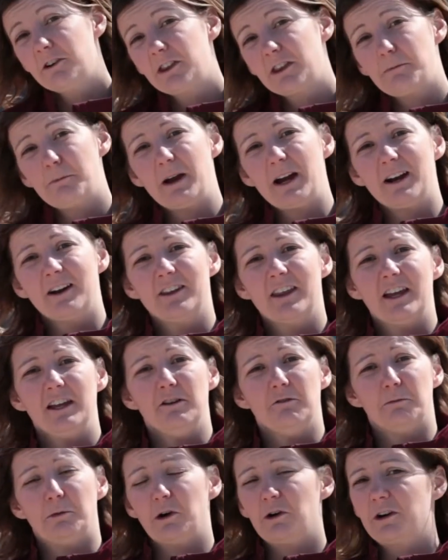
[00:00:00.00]
with the pair that
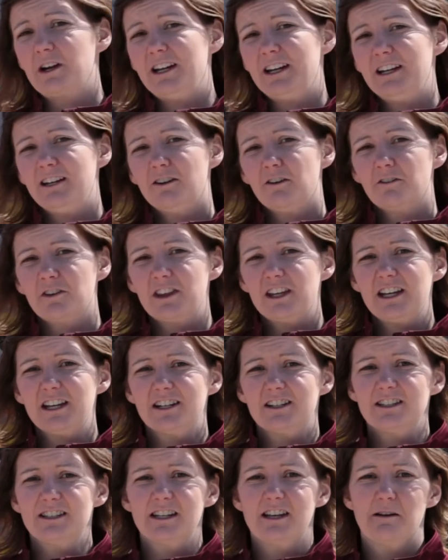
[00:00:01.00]
you've broken in over the
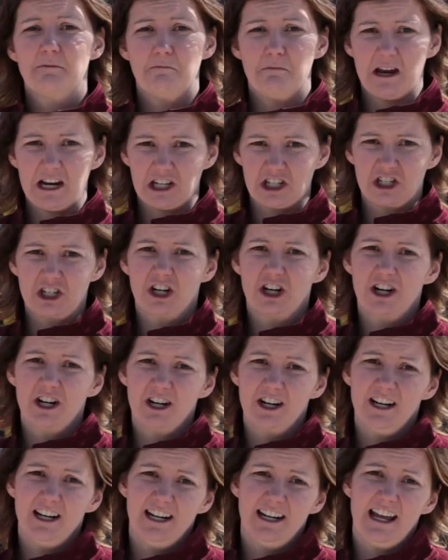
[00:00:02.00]
years, make
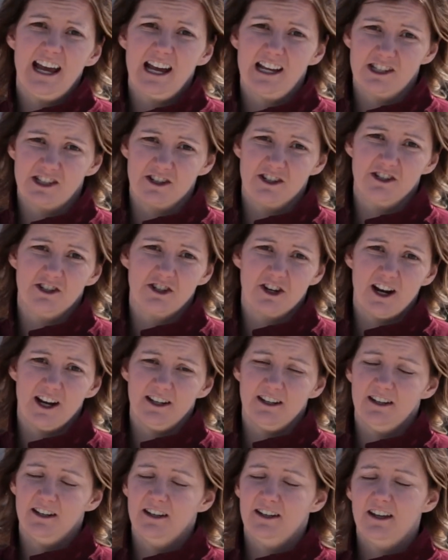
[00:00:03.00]
sure it has good
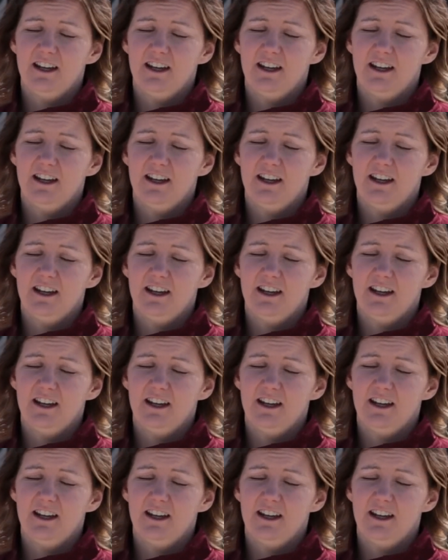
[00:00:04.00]
tread.